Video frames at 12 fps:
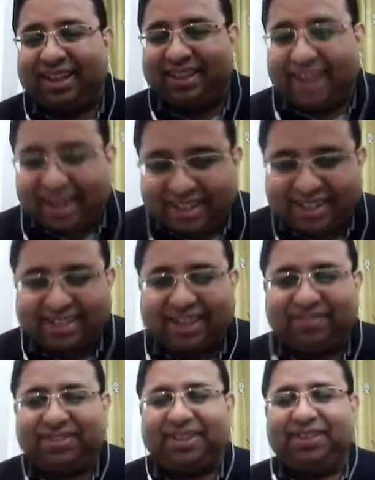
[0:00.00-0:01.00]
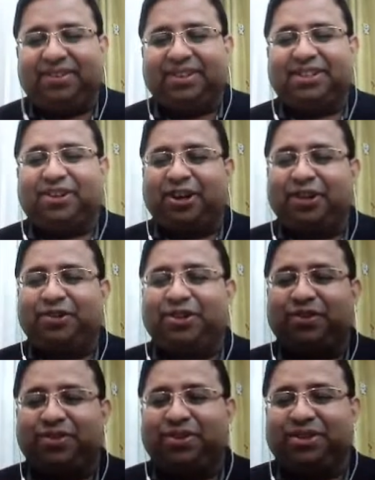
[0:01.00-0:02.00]
And that is something, what is the
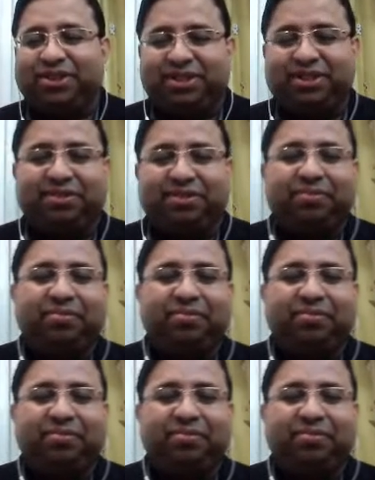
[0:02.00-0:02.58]
contribution of research?